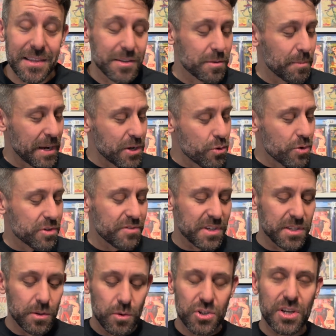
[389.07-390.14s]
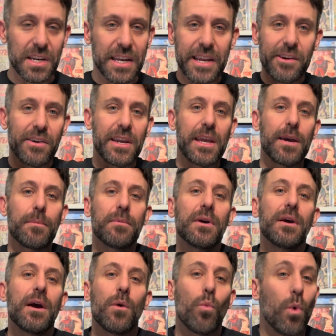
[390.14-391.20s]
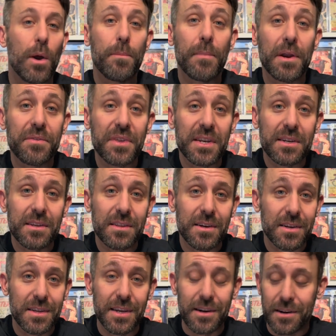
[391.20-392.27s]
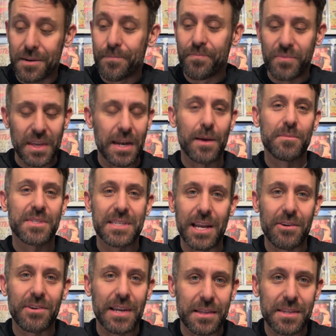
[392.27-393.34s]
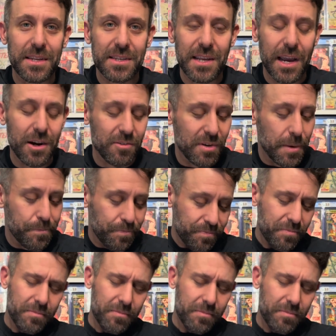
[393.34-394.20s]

This is my New Year's resolution, and here I am 1 month into the year, and I'm staring at the entire run.